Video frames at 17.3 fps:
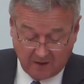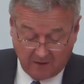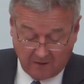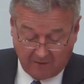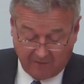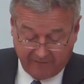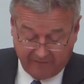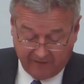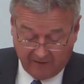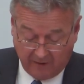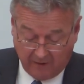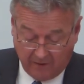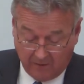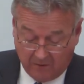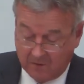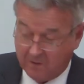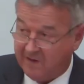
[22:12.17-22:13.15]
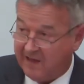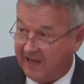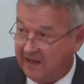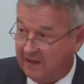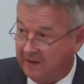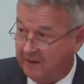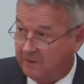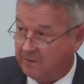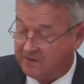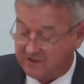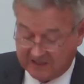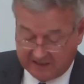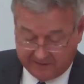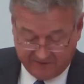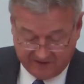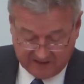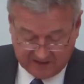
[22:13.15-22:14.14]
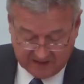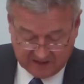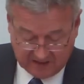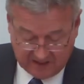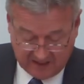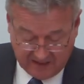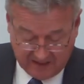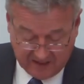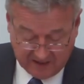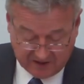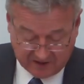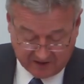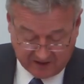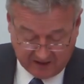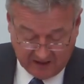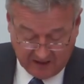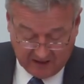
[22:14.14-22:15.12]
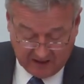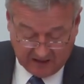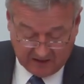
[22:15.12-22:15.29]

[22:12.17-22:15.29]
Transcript: of the UK legal services industry.